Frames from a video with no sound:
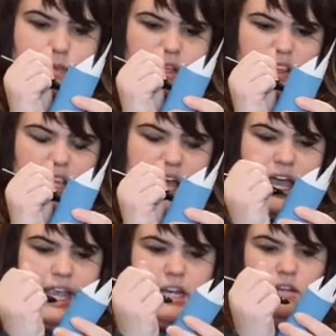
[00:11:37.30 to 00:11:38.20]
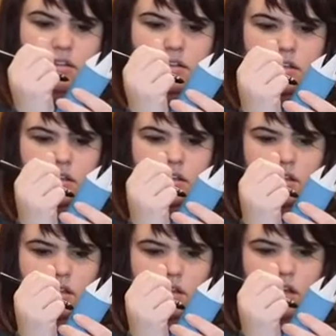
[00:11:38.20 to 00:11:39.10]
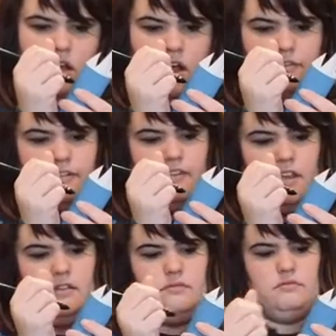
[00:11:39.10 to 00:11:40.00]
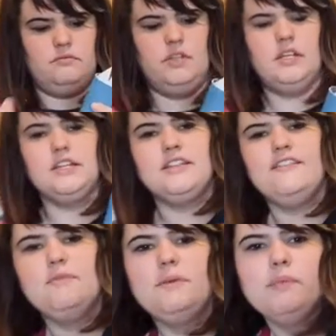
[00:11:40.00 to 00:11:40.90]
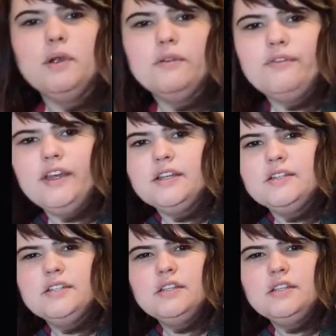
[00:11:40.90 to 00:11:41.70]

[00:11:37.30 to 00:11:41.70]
line off of it. And it doesn't have to be perfect,